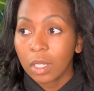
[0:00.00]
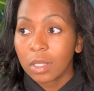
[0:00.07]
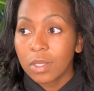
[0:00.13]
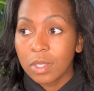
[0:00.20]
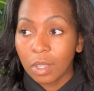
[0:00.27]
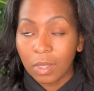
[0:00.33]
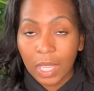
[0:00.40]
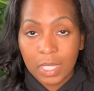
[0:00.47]

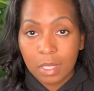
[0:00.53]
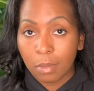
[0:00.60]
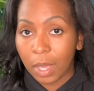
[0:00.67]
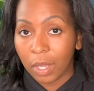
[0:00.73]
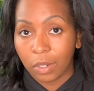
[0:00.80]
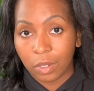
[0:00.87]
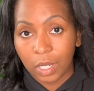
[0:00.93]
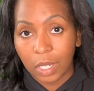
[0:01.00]
So that's a
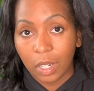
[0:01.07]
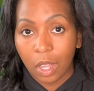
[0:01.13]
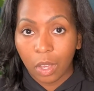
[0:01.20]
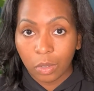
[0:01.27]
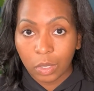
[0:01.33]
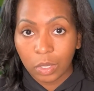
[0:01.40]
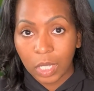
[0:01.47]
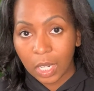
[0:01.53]
boundary. No,
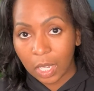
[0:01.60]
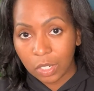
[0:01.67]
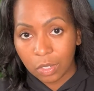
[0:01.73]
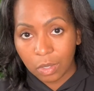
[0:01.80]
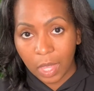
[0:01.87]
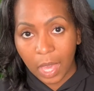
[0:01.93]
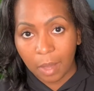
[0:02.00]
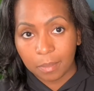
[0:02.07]
you cannot do
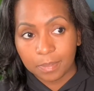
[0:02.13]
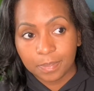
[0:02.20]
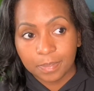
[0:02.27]
that.